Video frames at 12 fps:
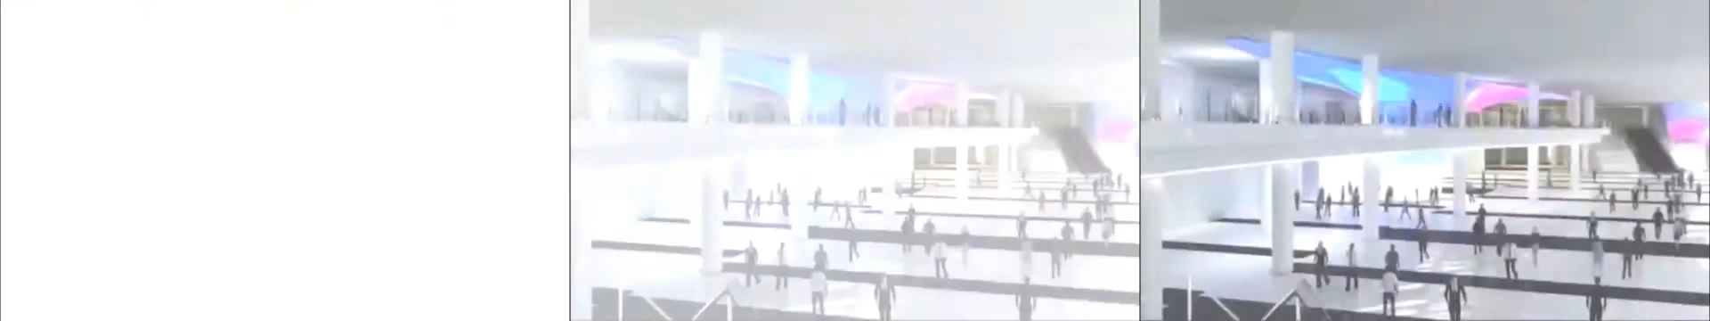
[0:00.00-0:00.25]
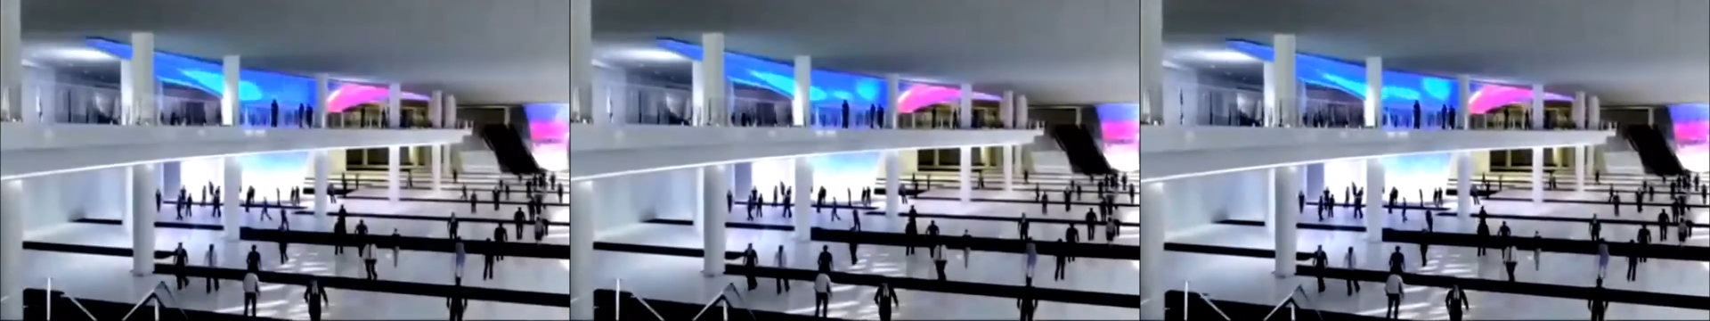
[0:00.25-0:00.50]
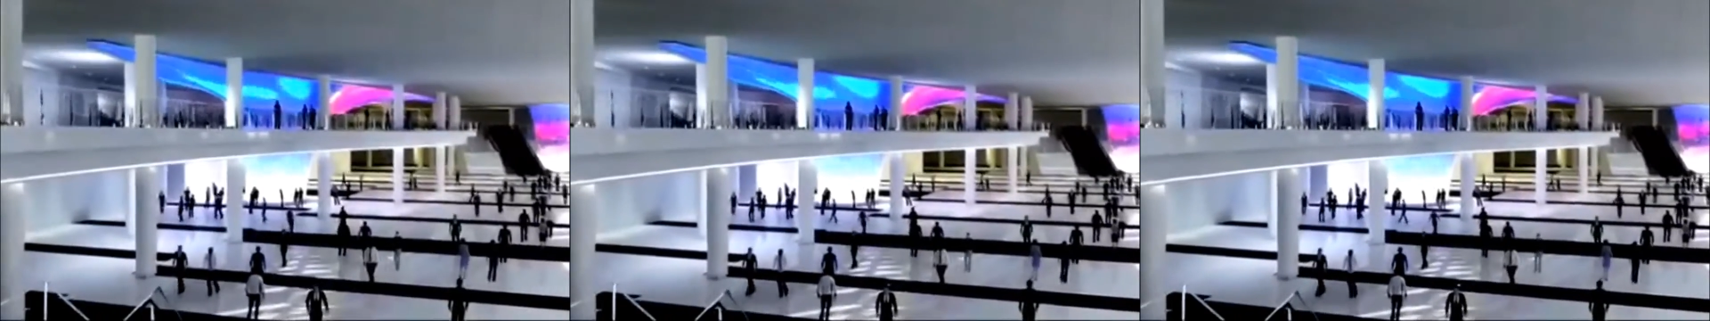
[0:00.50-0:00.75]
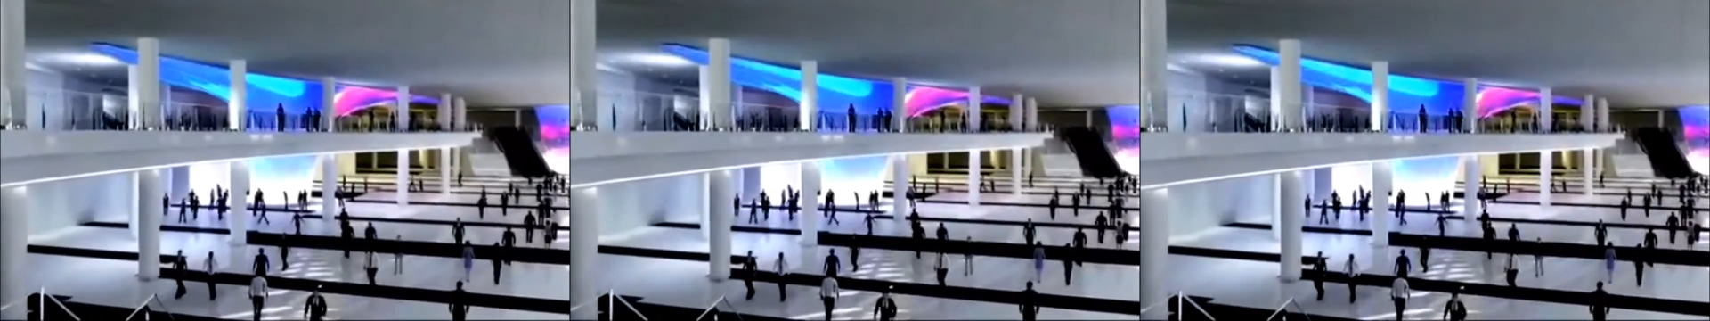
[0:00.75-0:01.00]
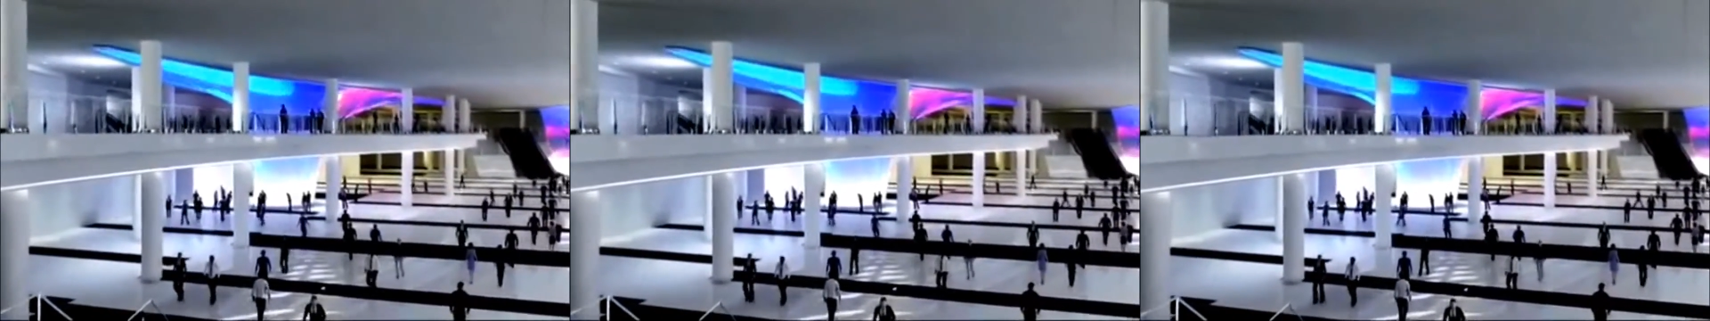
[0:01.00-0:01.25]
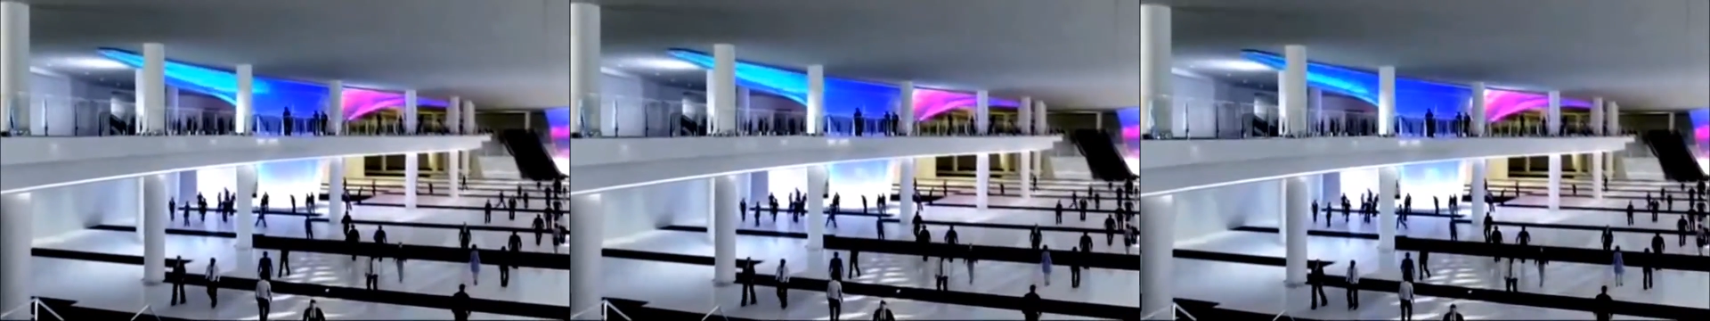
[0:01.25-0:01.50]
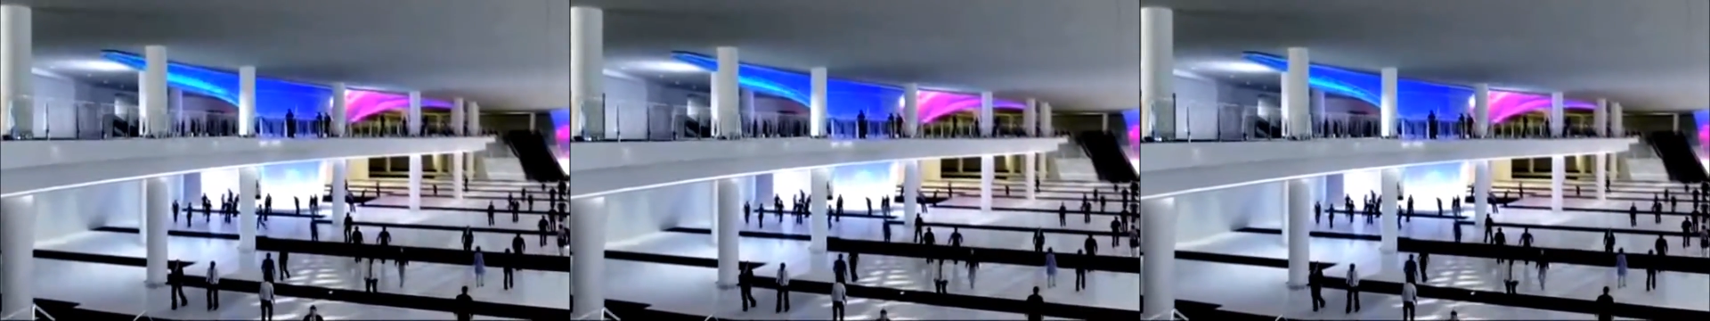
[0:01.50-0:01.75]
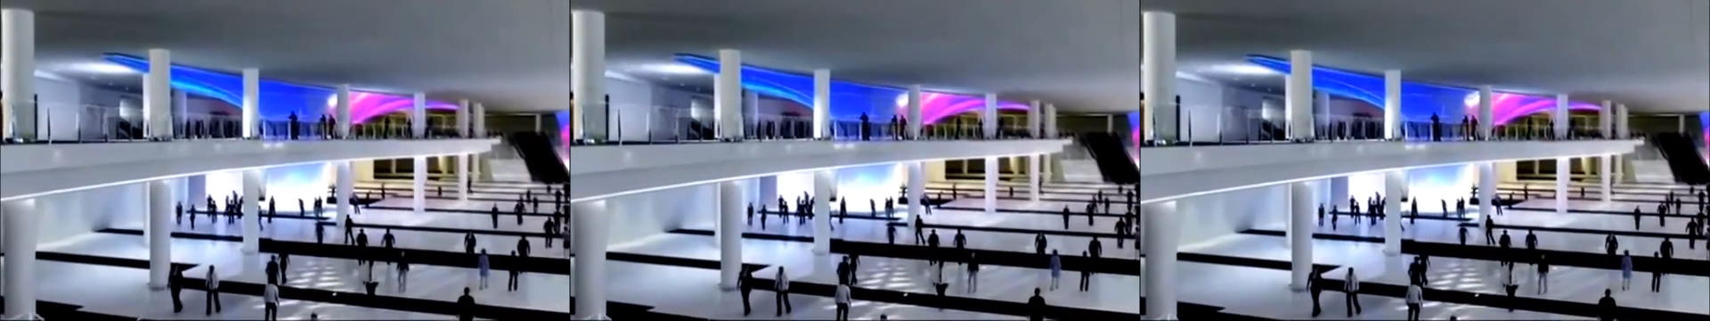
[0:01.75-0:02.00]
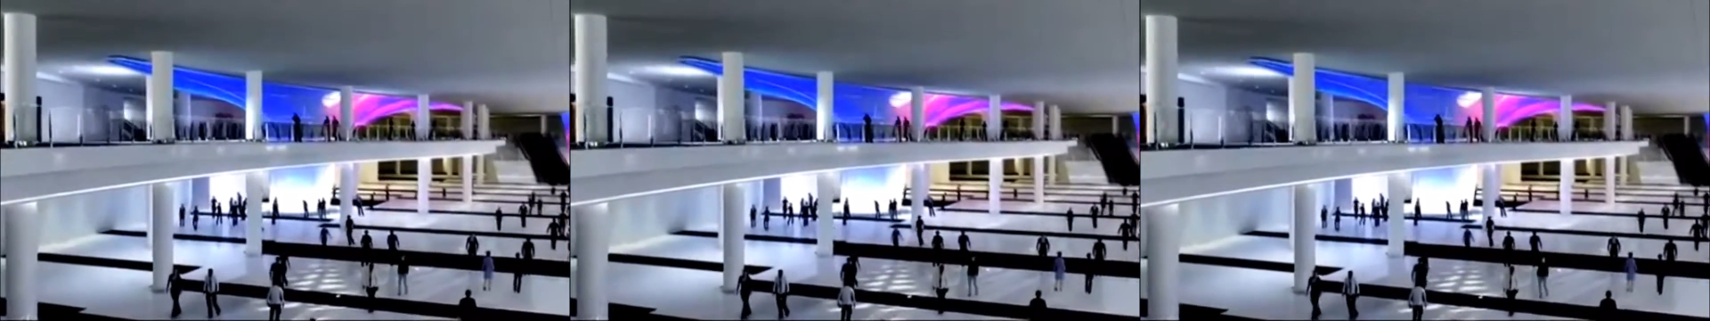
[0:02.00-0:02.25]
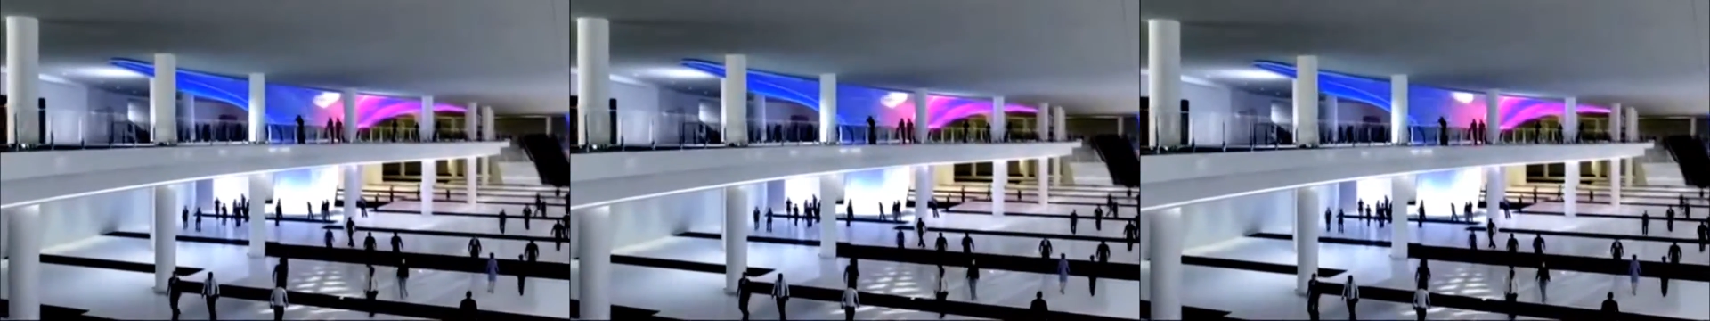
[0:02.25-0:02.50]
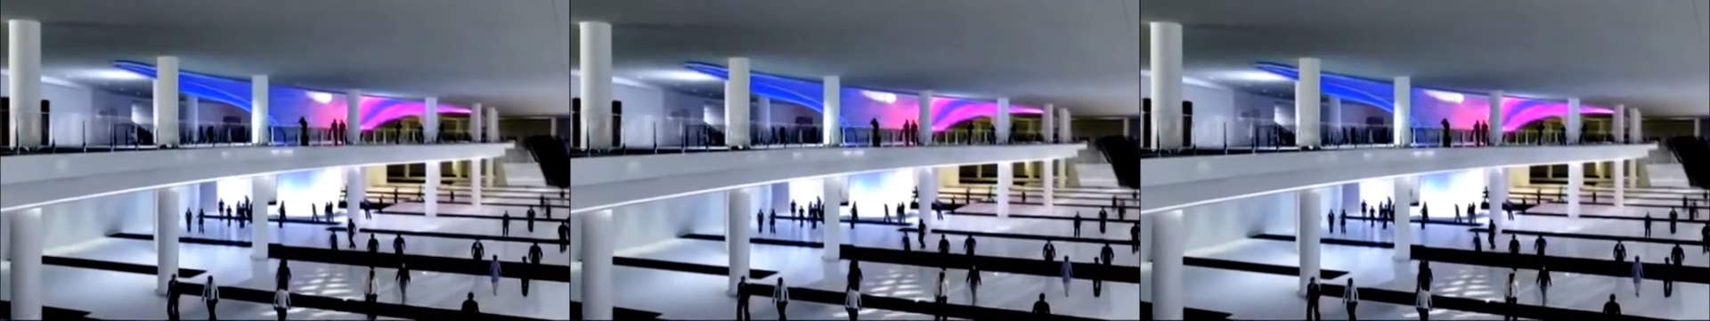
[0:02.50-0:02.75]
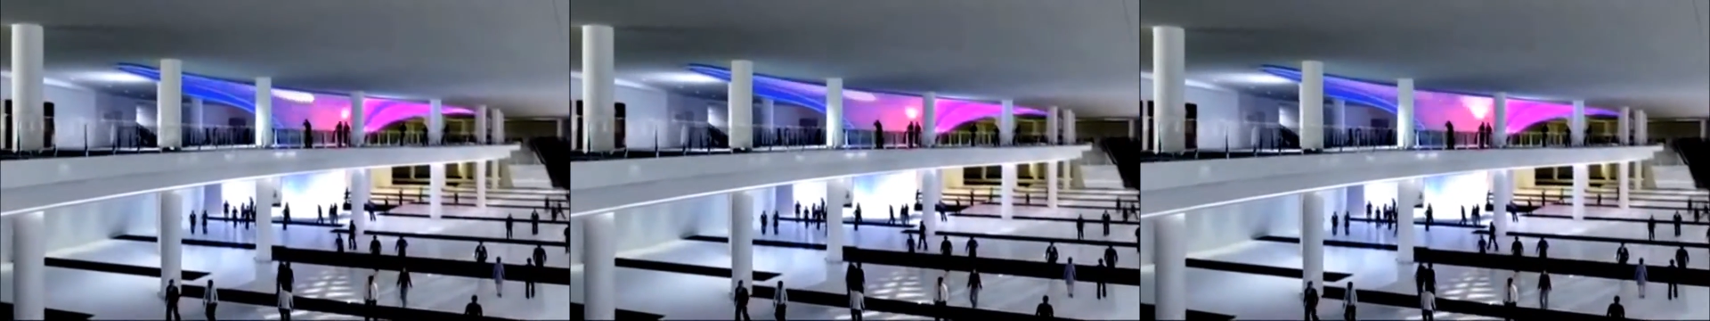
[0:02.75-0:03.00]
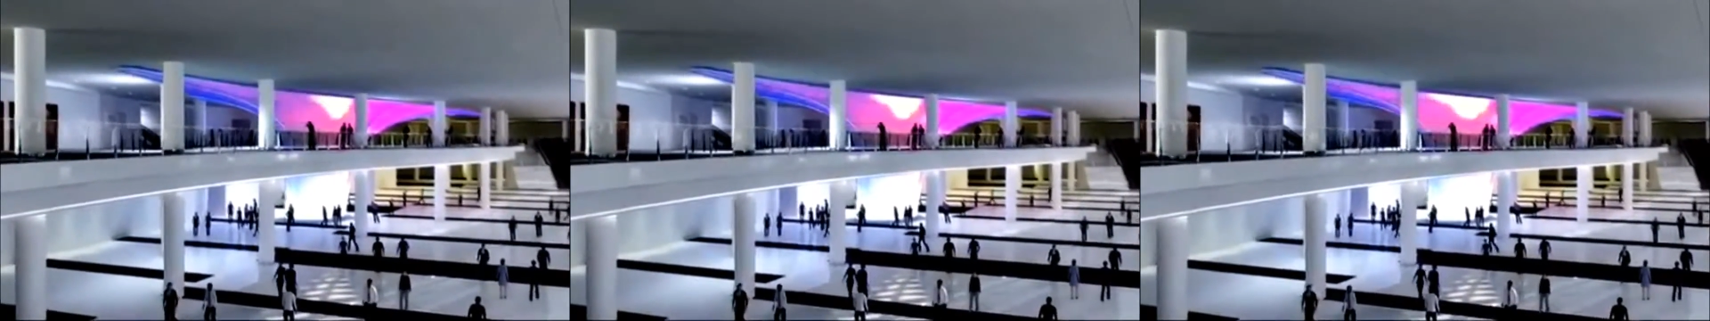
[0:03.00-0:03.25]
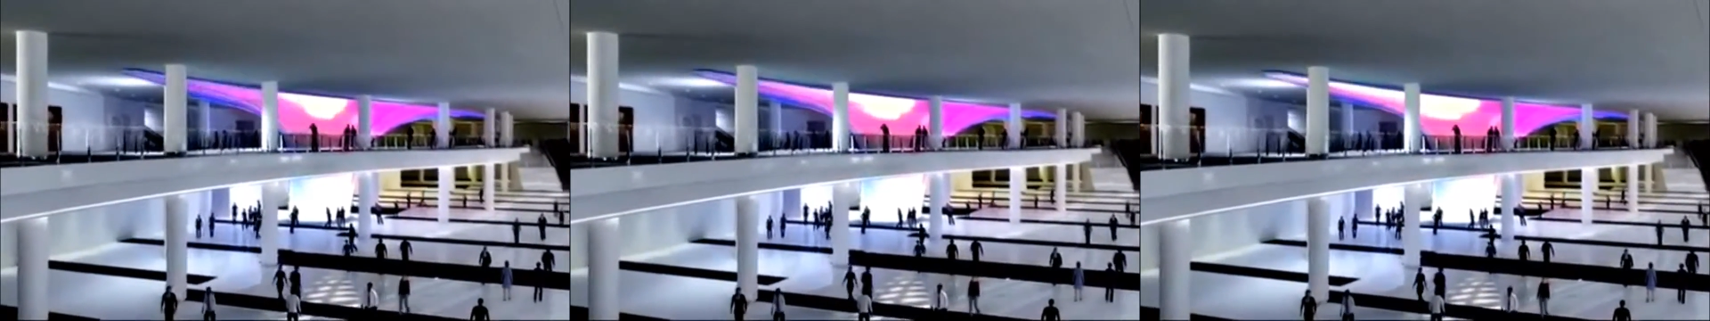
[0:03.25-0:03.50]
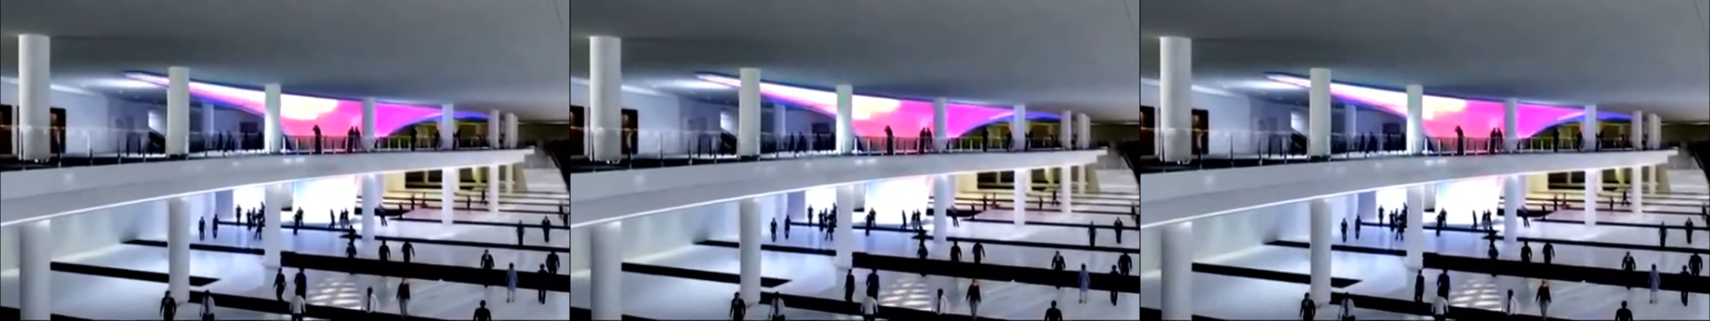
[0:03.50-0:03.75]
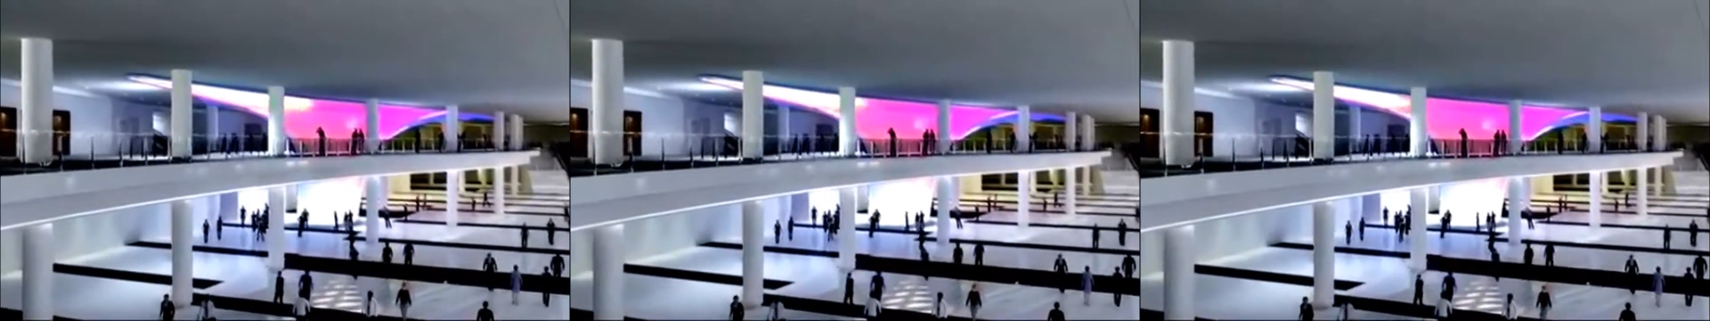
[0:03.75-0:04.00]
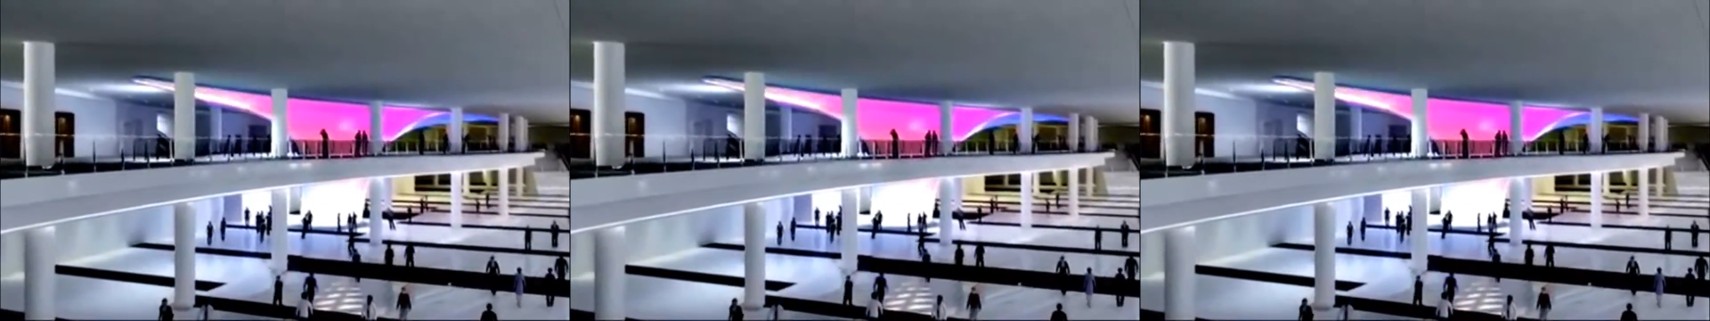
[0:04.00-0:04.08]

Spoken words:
Nobody's mouth can be seen.